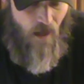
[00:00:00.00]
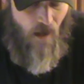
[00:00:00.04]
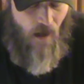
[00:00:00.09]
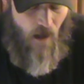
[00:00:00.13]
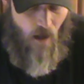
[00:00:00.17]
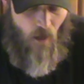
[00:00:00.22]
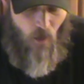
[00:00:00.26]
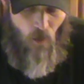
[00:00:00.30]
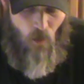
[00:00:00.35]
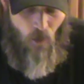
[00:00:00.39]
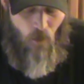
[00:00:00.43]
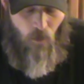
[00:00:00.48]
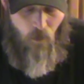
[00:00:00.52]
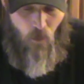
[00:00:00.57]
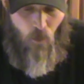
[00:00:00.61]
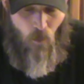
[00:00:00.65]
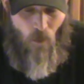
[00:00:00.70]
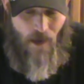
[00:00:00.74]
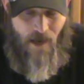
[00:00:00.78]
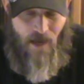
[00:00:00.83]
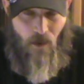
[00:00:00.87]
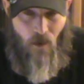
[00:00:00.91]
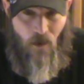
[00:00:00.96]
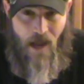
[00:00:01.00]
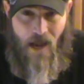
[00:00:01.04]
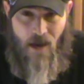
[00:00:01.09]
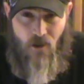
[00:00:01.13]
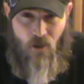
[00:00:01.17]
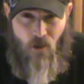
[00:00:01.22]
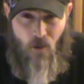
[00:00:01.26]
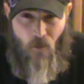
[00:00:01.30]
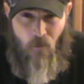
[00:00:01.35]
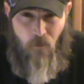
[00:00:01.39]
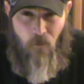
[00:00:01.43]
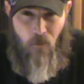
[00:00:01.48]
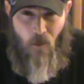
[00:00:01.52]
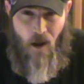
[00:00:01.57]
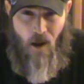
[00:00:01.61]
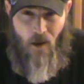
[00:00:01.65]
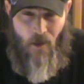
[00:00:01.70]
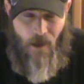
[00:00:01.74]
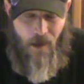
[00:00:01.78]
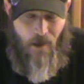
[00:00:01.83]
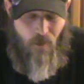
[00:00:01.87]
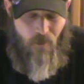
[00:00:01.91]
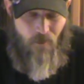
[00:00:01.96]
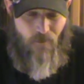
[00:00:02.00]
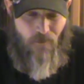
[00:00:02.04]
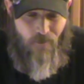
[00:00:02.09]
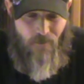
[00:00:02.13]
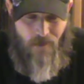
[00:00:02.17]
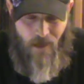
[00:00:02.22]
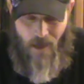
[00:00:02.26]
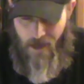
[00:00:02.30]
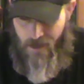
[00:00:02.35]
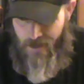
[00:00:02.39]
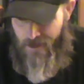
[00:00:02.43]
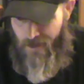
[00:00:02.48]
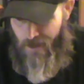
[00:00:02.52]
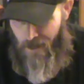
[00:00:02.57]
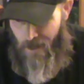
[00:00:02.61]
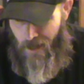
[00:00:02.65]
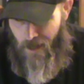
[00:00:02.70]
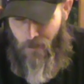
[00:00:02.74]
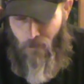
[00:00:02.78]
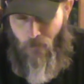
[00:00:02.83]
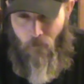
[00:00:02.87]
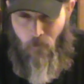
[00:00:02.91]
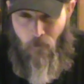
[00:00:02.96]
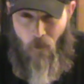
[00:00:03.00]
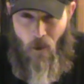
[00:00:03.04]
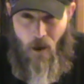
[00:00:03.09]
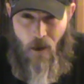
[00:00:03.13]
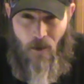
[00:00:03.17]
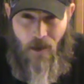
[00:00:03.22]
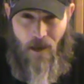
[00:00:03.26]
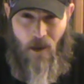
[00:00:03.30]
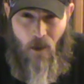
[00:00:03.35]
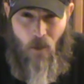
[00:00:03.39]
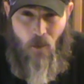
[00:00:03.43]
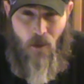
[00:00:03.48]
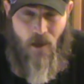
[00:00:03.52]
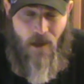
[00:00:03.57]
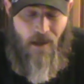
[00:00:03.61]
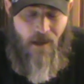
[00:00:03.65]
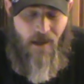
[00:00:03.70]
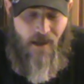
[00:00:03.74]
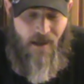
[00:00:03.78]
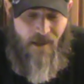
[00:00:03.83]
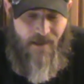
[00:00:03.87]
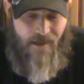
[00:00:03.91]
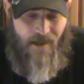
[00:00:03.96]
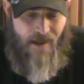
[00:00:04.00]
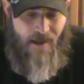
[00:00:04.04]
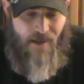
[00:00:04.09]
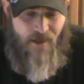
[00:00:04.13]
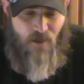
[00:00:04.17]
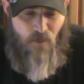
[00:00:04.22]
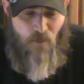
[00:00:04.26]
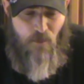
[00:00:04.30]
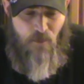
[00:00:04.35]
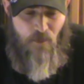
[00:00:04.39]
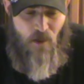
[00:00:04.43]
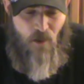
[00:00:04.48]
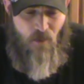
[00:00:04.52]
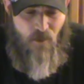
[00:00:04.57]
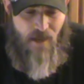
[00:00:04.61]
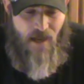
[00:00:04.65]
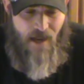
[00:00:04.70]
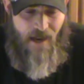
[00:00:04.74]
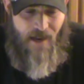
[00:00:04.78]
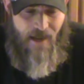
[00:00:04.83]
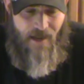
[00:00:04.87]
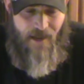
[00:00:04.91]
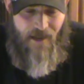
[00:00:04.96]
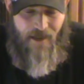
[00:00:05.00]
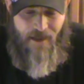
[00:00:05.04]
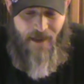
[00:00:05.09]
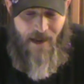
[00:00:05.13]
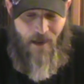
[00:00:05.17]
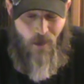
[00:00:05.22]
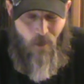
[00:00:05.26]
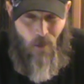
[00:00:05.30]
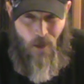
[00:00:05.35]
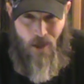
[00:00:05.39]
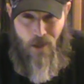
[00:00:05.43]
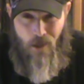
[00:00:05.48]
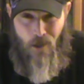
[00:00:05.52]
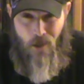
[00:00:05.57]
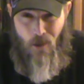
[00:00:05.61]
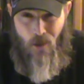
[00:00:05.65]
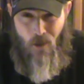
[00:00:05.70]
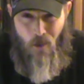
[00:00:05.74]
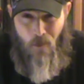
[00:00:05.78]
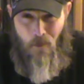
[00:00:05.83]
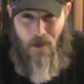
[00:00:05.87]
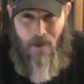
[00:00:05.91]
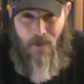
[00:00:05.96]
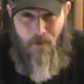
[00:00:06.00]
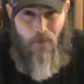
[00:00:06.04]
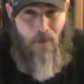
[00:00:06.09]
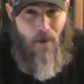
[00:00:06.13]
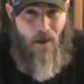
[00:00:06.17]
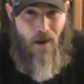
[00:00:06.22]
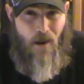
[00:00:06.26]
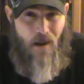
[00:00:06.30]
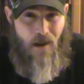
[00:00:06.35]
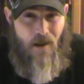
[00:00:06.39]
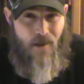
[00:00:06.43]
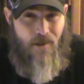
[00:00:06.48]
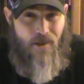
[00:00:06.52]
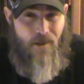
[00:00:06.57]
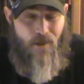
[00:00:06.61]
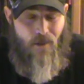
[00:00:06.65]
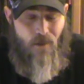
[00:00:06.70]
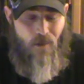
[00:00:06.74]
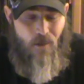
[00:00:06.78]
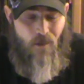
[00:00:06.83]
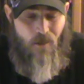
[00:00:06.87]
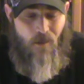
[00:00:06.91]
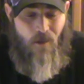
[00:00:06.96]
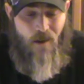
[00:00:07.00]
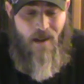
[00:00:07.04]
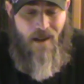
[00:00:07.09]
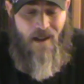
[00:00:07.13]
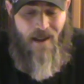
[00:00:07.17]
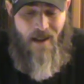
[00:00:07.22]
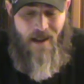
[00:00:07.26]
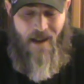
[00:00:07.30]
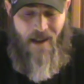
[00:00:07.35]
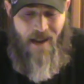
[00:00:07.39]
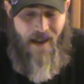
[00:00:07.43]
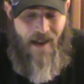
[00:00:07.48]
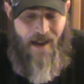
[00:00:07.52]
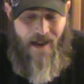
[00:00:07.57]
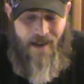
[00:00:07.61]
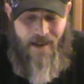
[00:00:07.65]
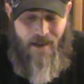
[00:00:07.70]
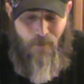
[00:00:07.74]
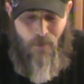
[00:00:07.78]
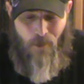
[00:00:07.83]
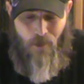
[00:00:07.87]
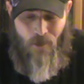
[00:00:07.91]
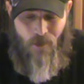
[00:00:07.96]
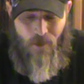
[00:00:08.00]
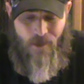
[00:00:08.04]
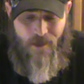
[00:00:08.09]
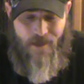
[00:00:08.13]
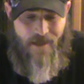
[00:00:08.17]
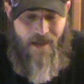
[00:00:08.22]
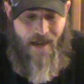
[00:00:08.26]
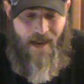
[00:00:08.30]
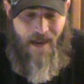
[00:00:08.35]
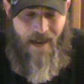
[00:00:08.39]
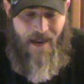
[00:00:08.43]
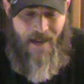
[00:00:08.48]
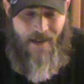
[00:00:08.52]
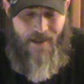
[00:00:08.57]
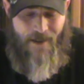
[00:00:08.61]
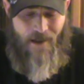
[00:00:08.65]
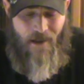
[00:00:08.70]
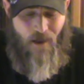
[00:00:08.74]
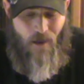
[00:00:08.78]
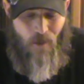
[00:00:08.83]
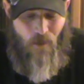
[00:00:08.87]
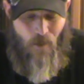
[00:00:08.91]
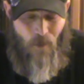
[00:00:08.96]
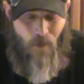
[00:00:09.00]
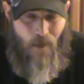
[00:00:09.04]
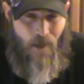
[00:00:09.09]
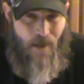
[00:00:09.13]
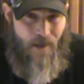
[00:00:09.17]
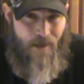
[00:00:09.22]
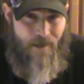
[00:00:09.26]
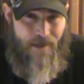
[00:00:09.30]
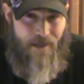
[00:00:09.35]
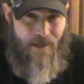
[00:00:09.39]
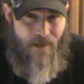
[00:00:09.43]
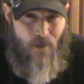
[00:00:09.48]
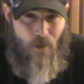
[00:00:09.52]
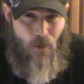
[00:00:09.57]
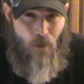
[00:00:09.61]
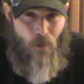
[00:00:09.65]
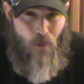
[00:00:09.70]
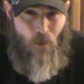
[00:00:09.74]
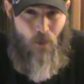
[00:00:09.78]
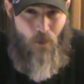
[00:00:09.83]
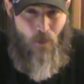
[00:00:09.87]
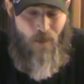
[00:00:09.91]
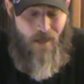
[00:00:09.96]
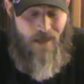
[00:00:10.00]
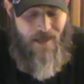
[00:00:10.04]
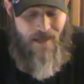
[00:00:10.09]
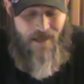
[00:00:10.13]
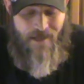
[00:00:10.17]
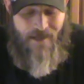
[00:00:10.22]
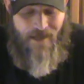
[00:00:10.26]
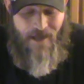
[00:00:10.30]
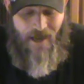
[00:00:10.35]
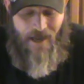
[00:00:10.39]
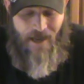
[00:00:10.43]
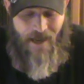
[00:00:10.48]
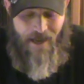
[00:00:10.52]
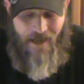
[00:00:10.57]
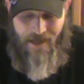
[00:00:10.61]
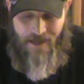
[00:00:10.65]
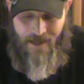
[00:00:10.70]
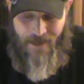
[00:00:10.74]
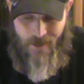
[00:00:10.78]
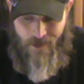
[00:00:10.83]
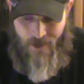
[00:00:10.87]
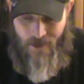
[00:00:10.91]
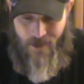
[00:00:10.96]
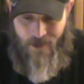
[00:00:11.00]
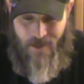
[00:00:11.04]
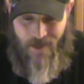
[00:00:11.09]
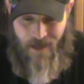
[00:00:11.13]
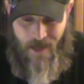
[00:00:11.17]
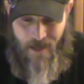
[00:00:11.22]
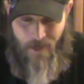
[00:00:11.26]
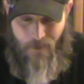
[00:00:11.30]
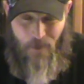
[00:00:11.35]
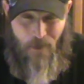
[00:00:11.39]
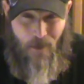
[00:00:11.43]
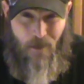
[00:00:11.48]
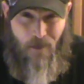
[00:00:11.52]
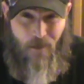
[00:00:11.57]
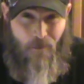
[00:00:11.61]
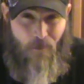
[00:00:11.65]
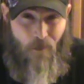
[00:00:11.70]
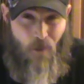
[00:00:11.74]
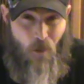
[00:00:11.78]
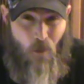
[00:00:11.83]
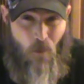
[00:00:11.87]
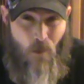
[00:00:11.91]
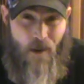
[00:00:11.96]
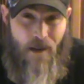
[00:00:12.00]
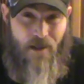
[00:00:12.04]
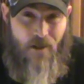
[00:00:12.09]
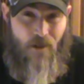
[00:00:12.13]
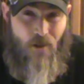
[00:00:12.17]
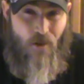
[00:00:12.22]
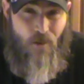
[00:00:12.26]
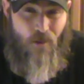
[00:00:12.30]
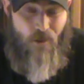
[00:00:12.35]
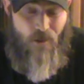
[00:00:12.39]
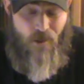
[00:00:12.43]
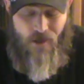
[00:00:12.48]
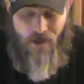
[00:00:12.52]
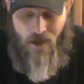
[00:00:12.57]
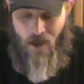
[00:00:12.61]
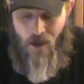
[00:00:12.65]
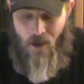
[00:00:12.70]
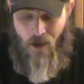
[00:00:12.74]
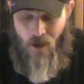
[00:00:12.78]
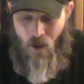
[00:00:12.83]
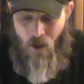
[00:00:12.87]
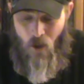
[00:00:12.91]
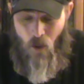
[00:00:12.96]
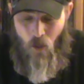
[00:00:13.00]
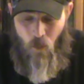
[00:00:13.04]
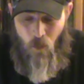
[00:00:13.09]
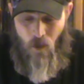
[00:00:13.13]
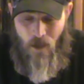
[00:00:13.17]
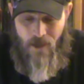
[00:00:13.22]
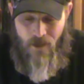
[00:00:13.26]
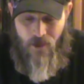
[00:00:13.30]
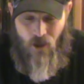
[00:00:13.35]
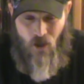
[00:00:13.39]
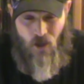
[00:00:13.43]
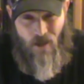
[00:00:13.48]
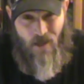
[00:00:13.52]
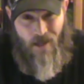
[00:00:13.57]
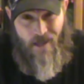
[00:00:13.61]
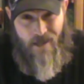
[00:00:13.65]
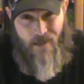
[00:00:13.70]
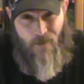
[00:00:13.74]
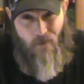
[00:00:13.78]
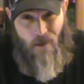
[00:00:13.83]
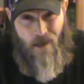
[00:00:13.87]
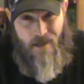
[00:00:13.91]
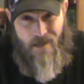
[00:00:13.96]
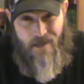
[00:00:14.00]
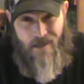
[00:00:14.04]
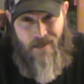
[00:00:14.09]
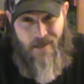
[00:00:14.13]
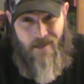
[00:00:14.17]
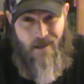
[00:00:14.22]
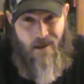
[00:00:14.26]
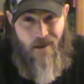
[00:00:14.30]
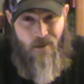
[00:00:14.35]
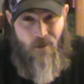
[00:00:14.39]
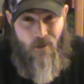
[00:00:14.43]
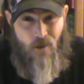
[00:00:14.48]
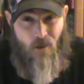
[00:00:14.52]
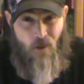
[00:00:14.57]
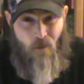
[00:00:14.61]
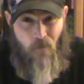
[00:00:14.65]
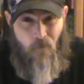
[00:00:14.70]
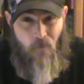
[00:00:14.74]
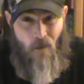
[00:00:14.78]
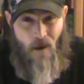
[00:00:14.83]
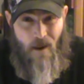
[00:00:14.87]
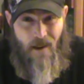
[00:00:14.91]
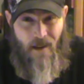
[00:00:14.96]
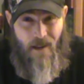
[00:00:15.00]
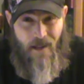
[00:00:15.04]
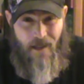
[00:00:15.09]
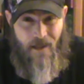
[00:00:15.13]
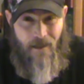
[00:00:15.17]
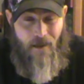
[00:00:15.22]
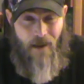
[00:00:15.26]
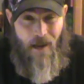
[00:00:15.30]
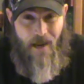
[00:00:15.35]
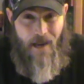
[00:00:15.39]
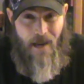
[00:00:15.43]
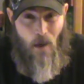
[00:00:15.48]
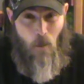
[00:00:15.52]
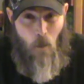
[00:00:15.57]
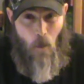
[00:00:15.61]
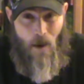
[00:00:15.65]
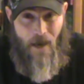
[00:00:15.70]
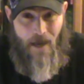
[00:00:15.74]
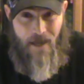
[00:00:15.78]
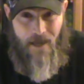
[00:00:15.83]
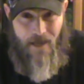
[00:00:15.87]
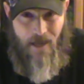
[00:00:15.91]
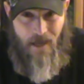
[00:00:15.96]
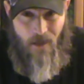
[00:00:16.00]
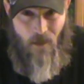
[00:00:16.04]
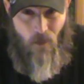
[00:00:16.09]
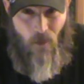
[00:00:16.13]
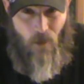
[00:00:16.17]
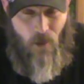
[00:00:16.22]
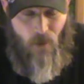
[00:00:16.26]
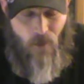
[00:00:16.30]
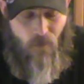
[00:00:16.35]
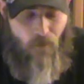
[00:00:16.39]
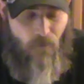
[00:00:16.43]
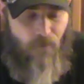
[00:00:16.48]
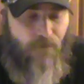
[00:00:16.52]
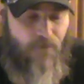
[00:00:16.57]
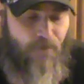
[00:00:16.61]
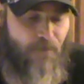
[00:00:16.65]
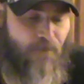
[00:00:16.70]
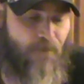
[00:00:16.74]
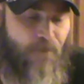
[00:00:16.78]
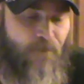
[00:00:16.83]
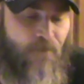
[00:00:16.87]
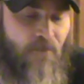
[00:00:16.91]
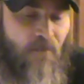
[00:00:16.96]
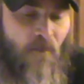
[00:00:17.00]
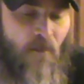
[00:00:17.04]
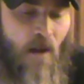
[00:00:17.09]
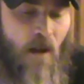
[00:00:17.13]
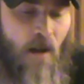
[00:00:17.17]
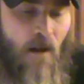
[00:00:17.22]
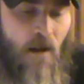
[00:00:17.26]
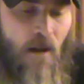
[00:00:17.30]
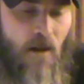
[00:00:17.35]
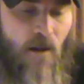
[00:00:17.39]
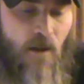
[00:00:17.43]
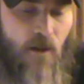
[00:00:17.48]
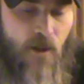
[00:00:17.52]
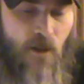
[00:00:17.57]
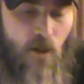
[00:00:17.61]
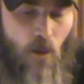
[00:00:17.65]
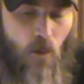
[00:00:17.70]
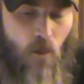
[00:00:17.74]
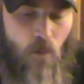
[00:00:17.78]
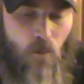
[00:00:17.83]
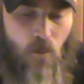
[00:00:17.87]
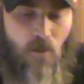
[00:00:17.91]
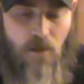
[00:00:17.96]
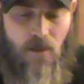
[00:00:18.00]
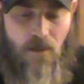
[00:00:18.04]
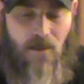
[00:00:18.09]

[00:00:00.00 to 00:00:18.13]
all the radiological fallout, hence the name Fallout, that has mutated not only human but also animals and other things into these hideous type of creatures which, let's face it, aren't so friendly and they want to kill you. So